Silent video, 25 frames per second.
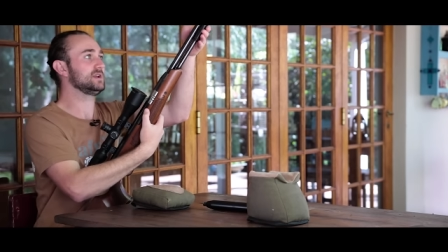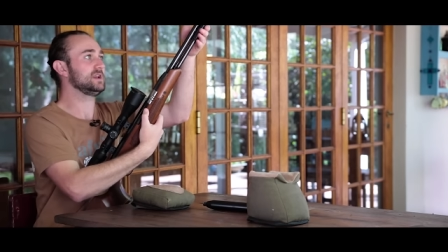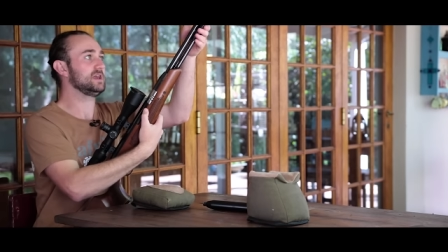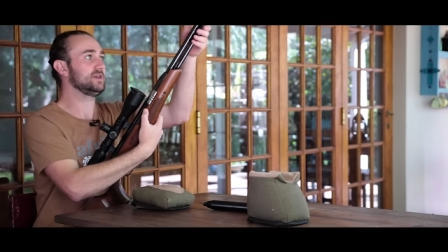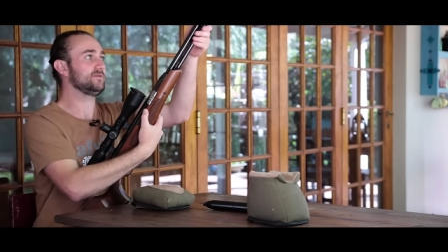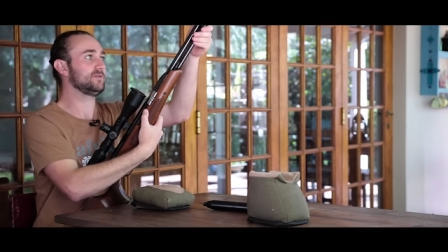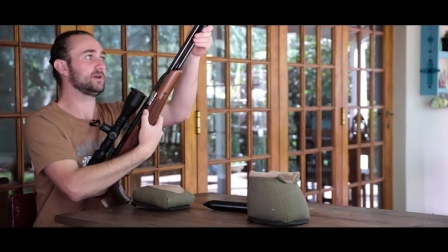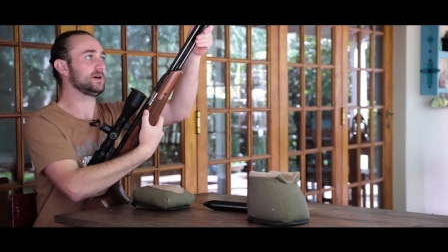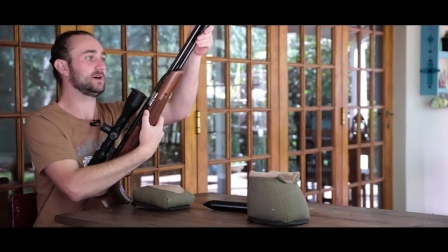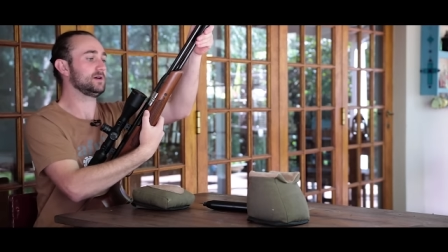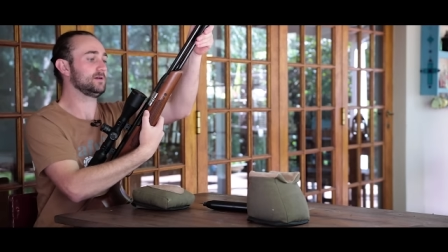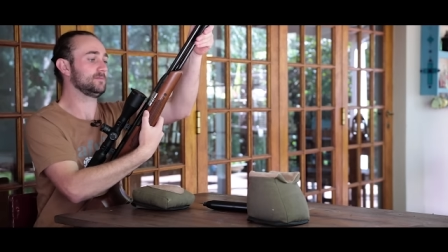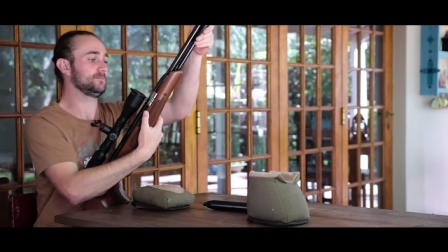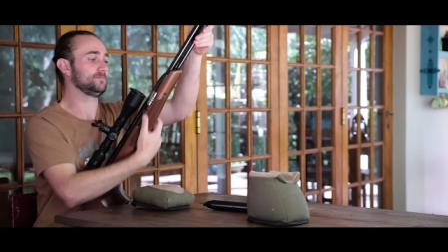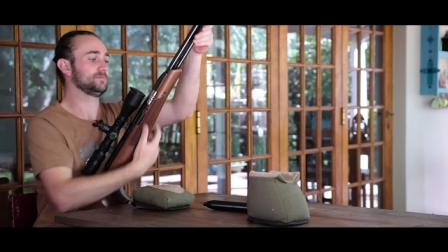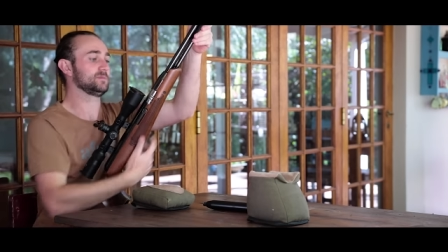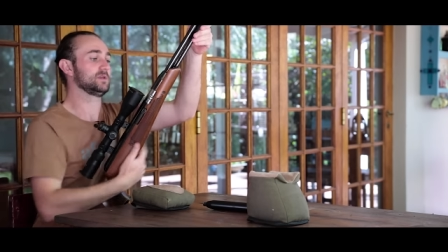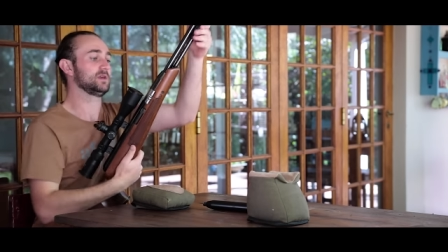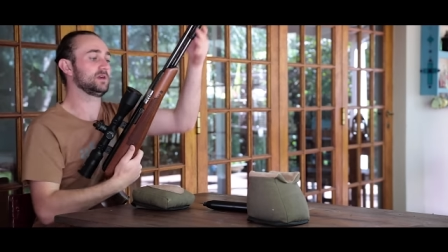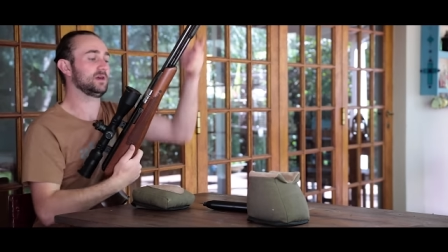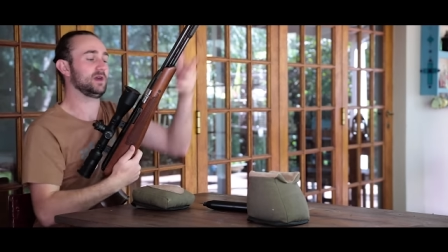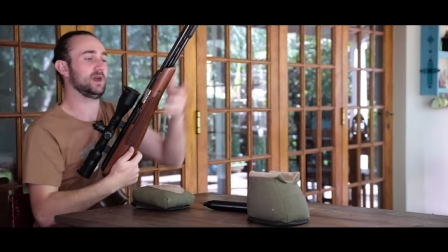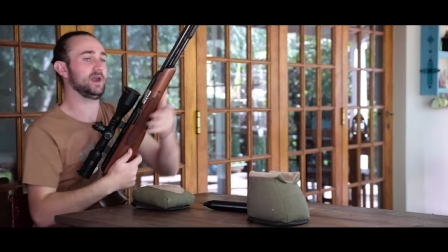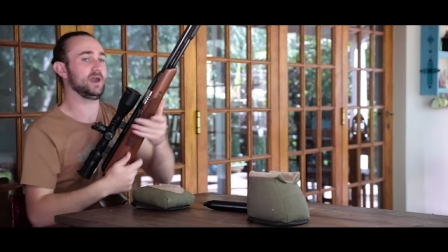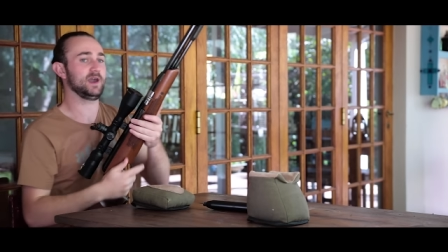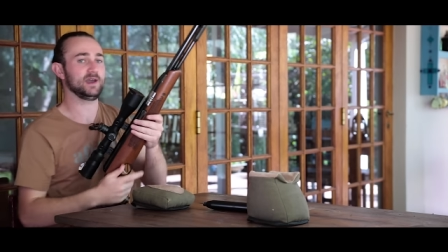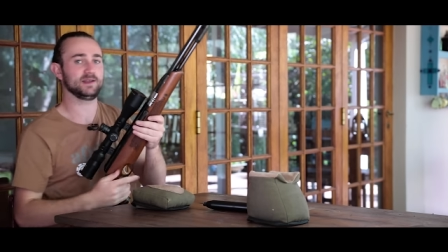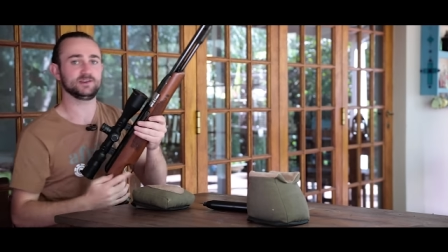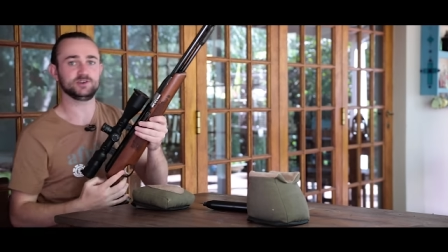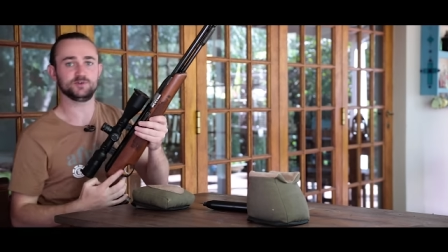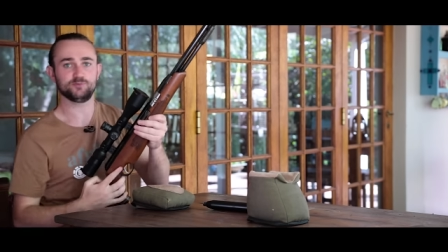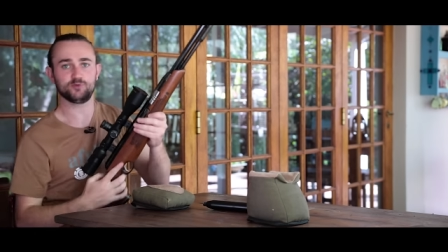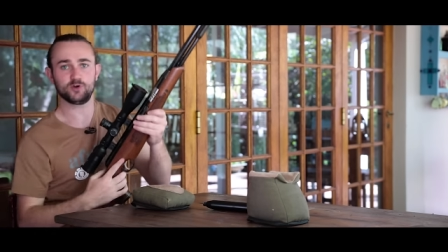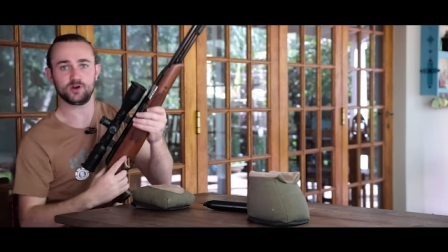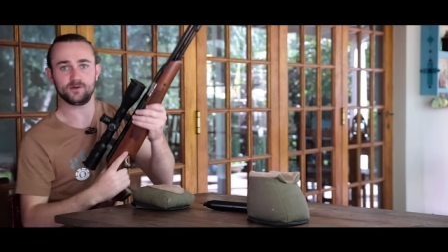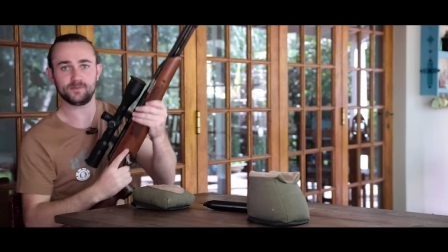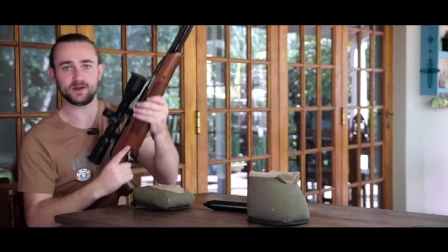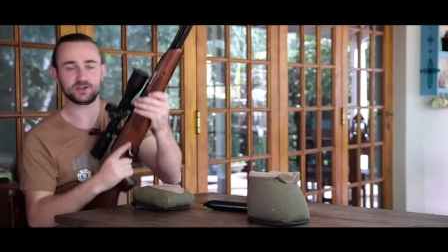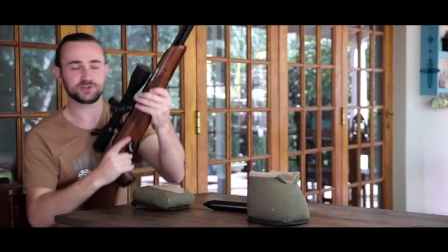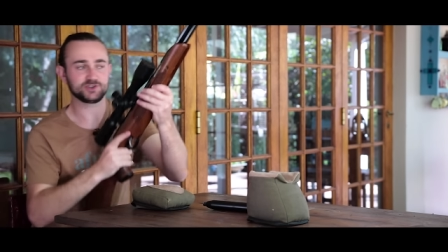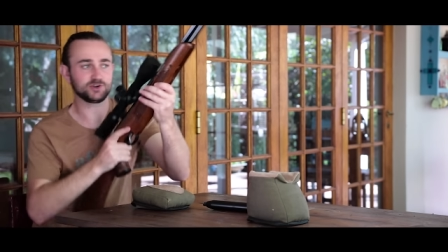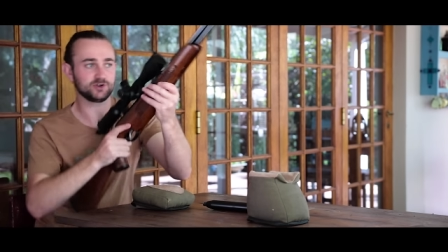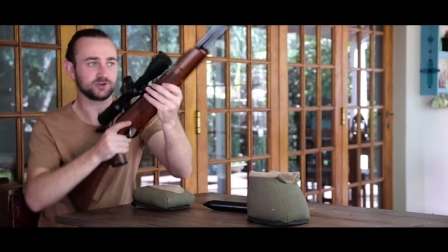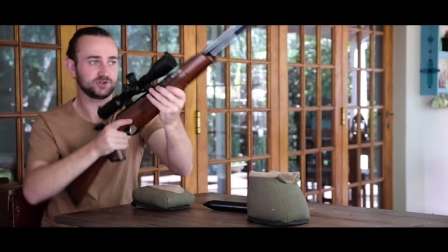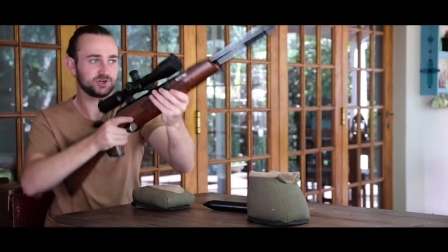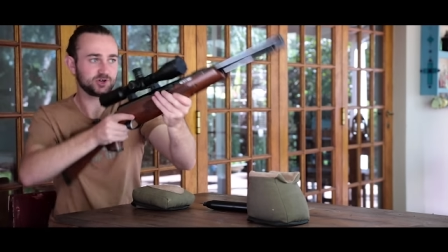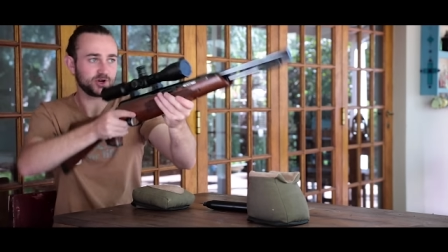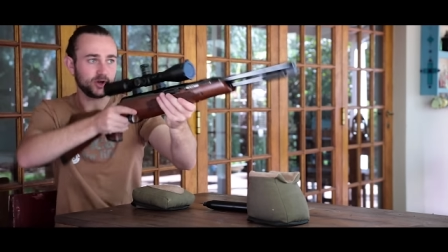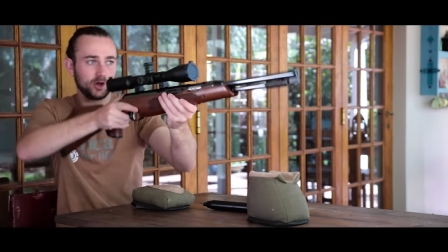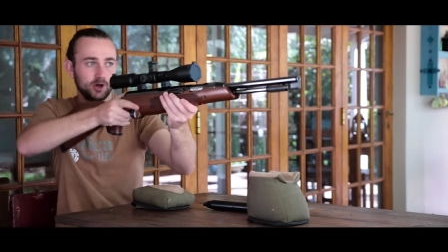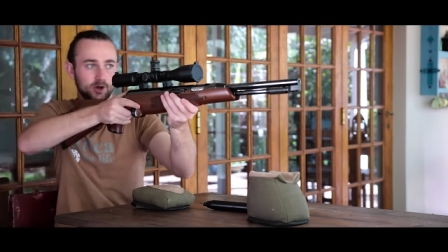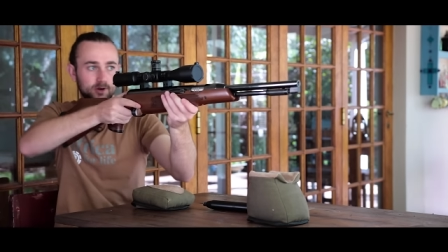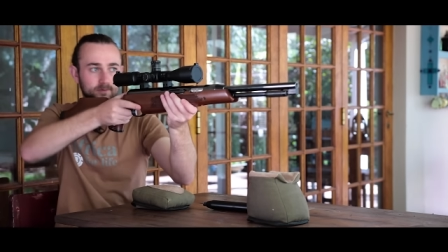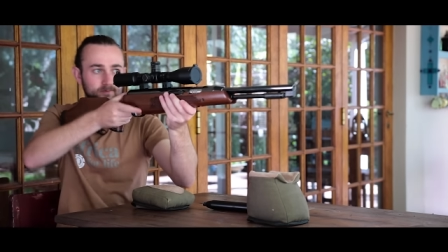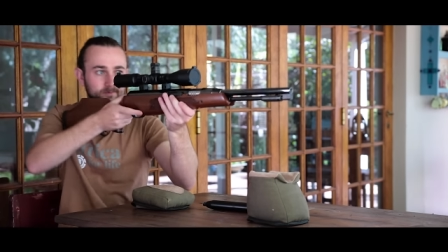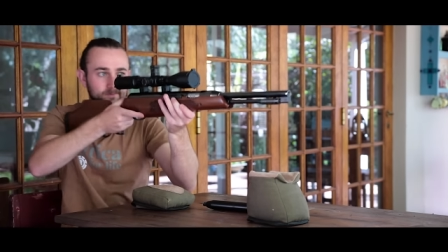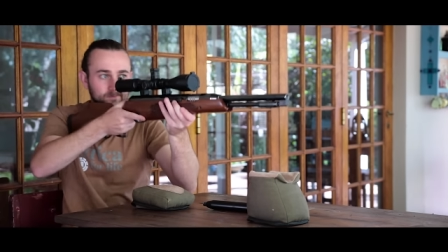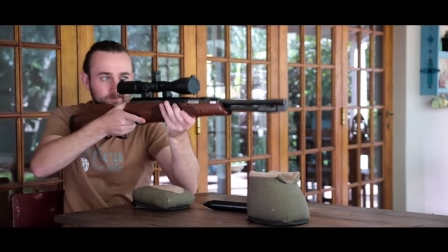the lever, and you're pretty much good to go.